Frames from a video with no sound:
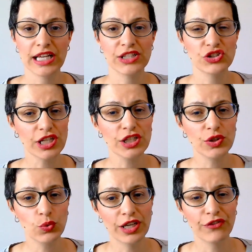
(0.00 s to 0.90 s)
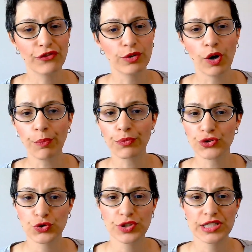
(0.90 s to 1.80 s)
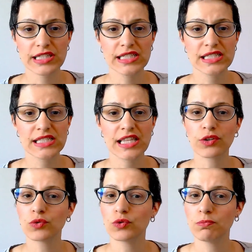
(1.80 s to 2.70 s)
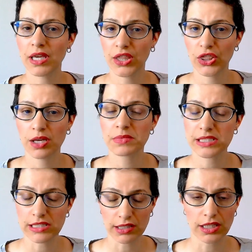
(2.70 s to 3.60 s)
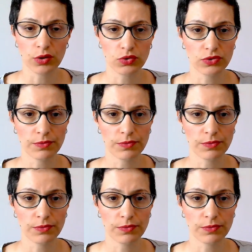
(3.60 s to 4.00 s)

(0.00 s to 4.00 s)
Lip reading: and shy away from opportunities that could make them stand out.